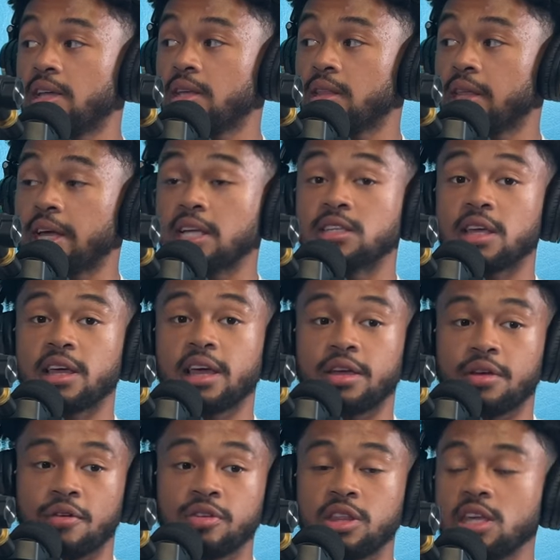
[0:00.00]
Like
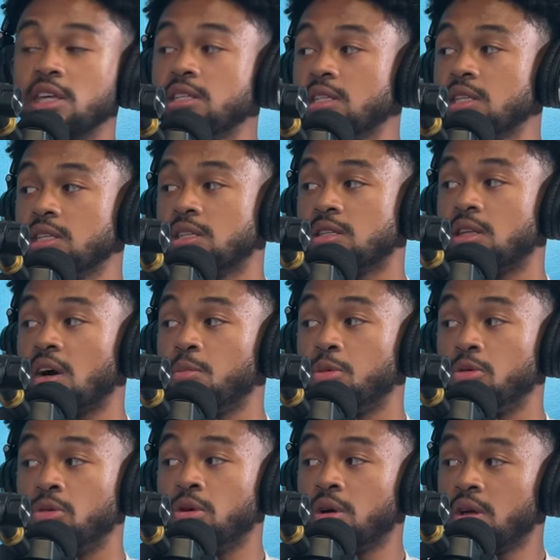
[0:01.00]
everything he sees is
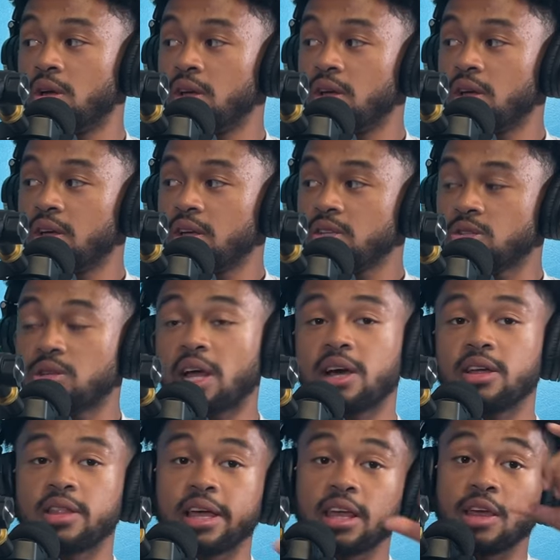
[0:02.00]
double. Mm. So
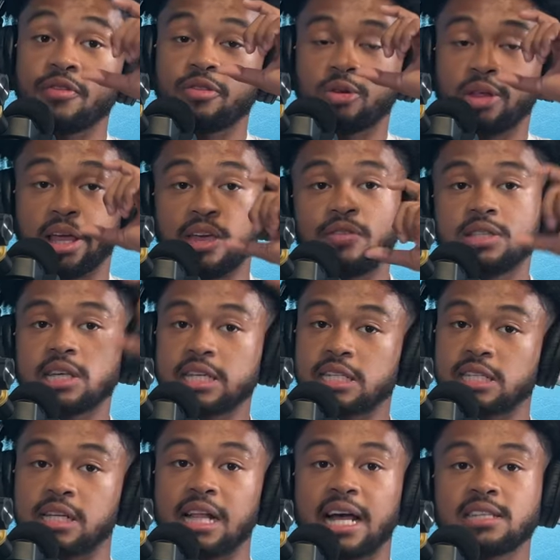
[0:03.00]
now, like if like if he takes
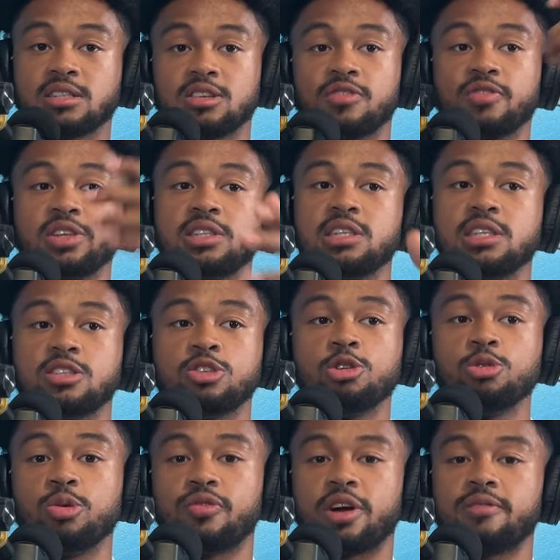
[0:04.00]
his glasses off, he sees
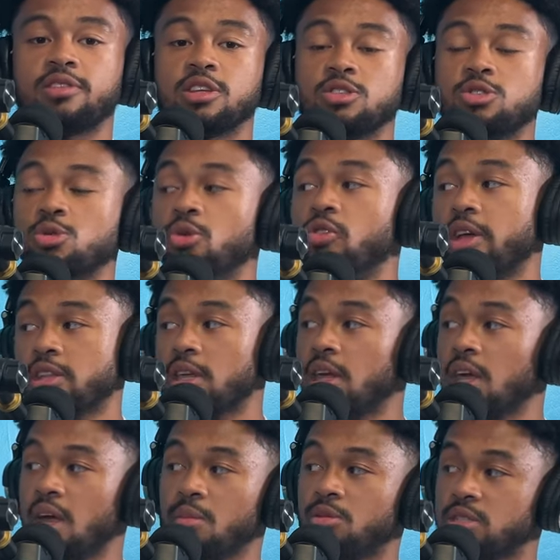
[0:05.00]
two of everything, two of like the
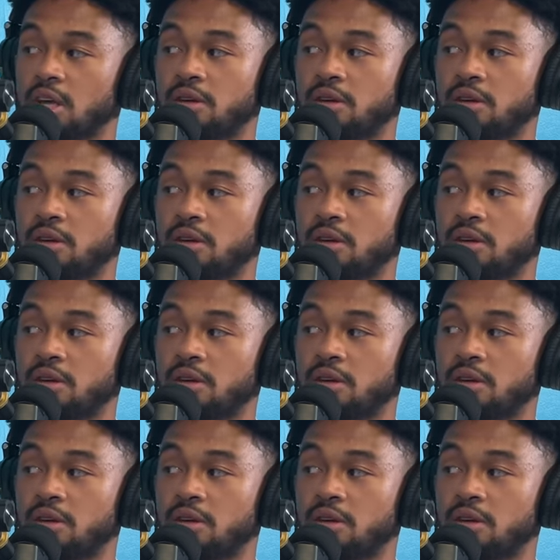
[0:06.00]
cameras,